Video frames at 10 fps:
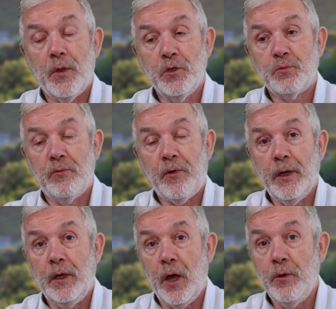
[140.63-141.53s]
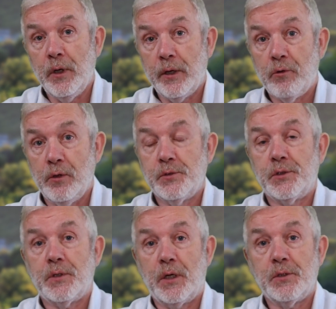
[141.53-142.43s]
those were very lonely
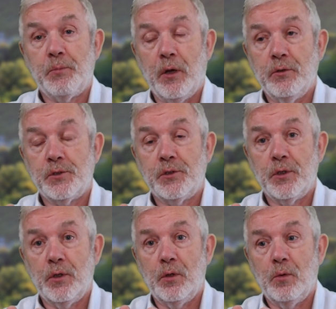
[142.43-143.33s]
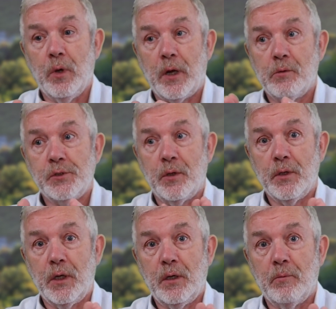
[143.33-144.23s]
routes as opposed to when I was on
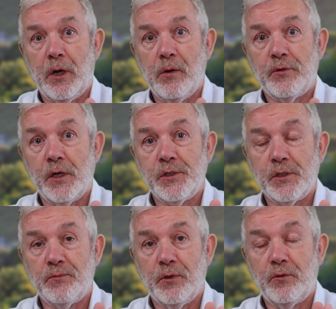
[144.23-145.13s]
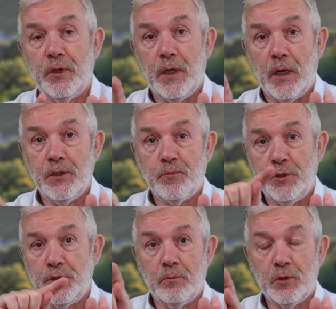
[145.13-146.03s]
the Camino Frances for 3 days,
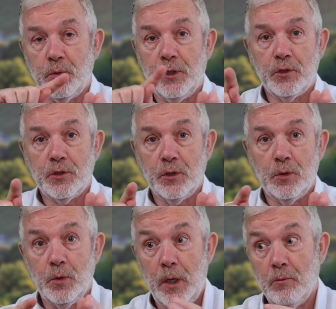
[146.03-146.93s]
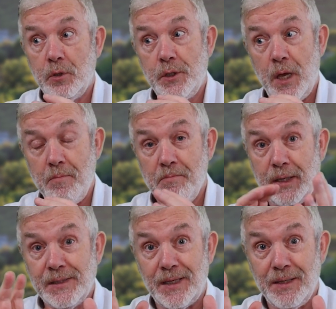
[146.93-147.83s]
bridging between the two. It was
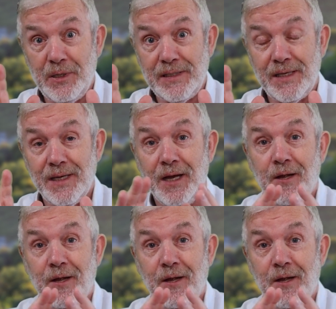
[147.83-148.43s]
immensely busy.